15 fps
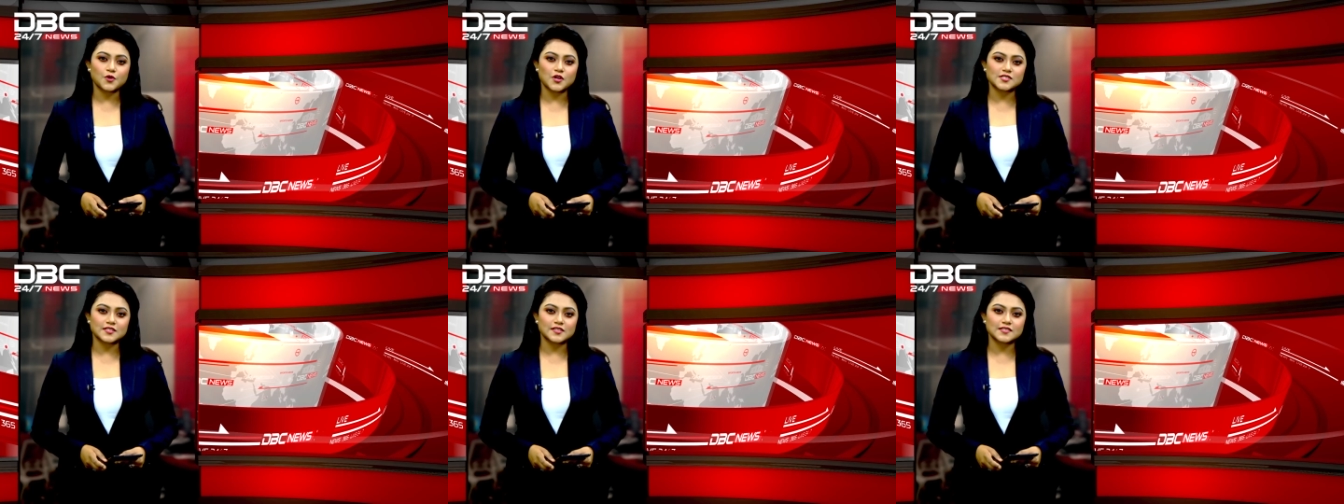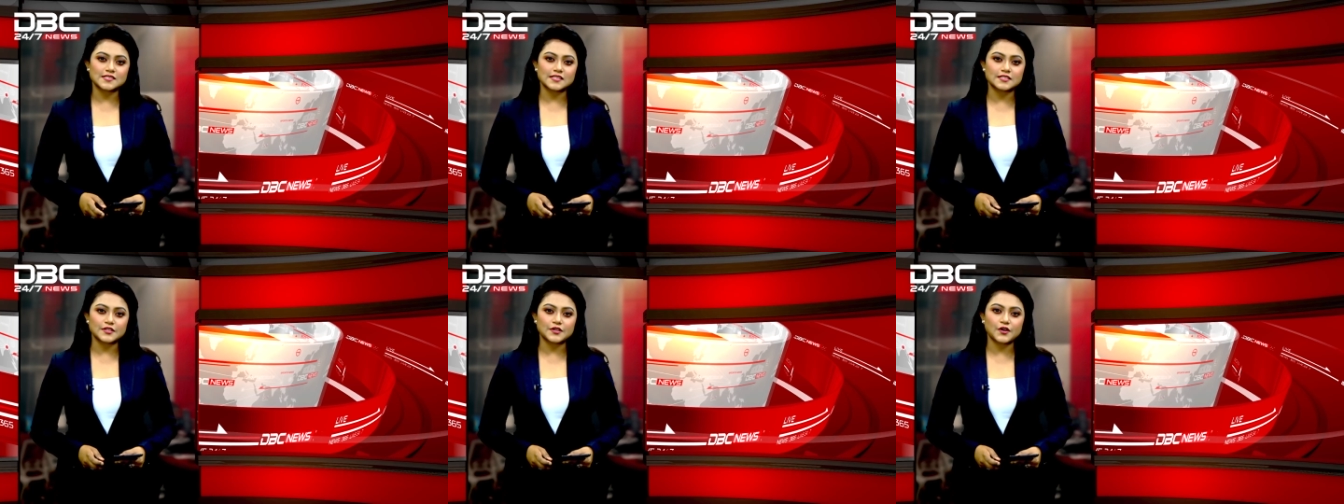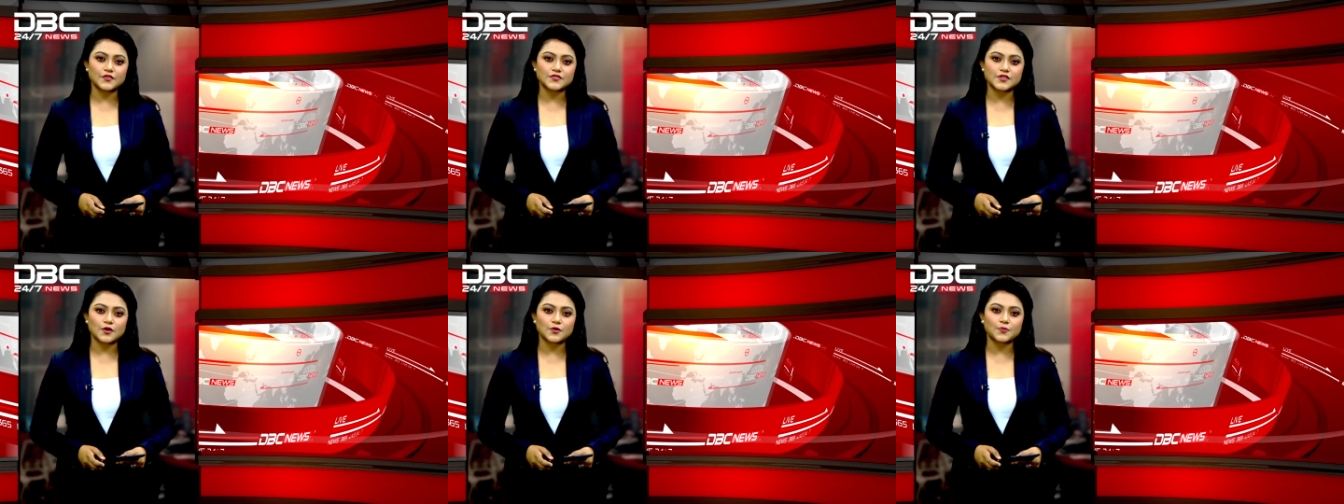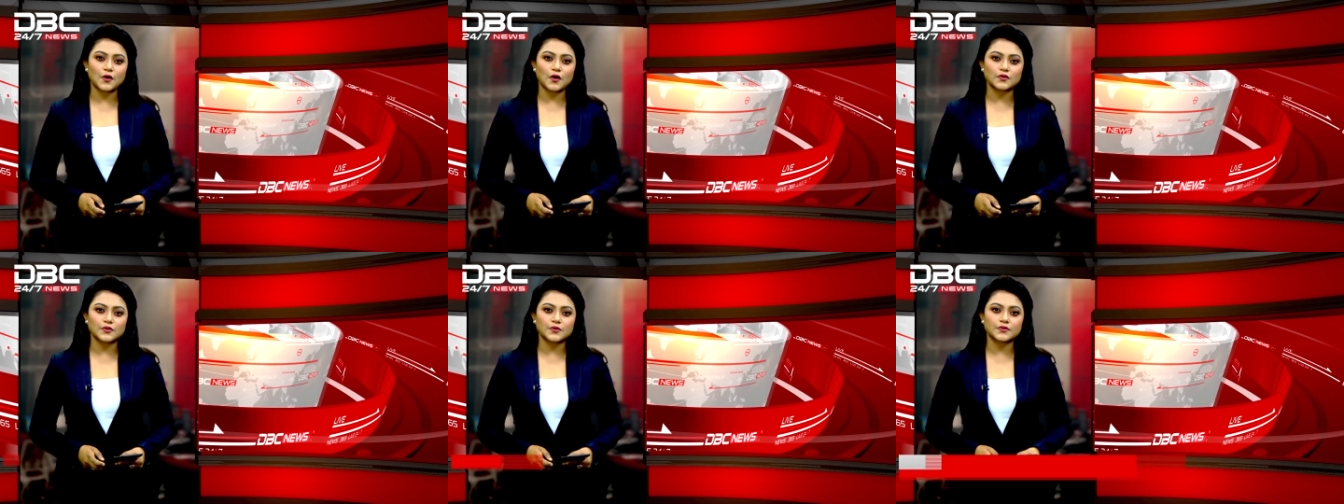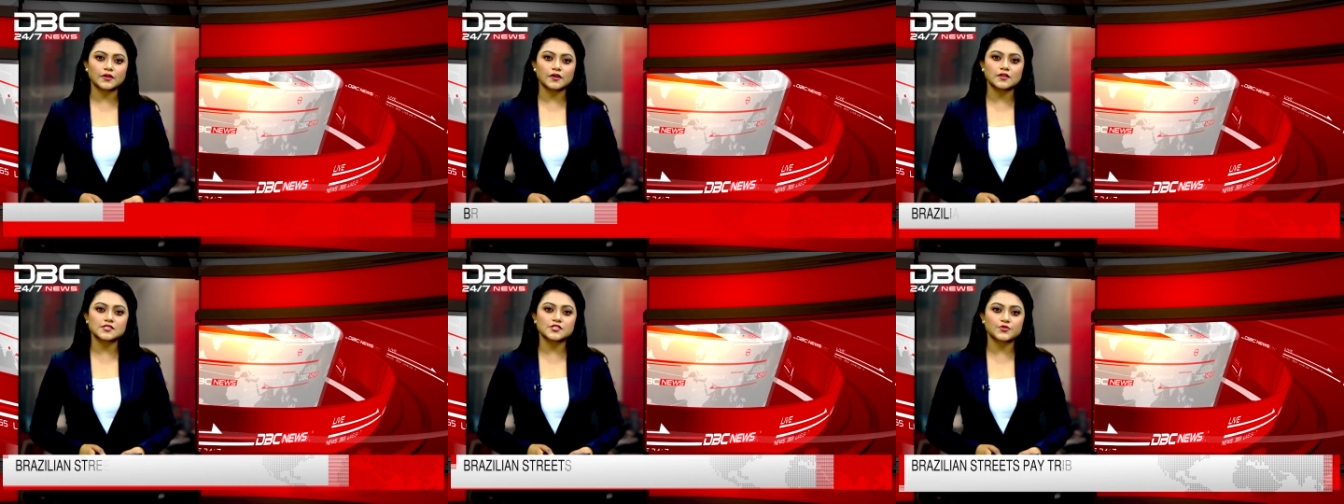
In the Brazilian city of Sao Paulo,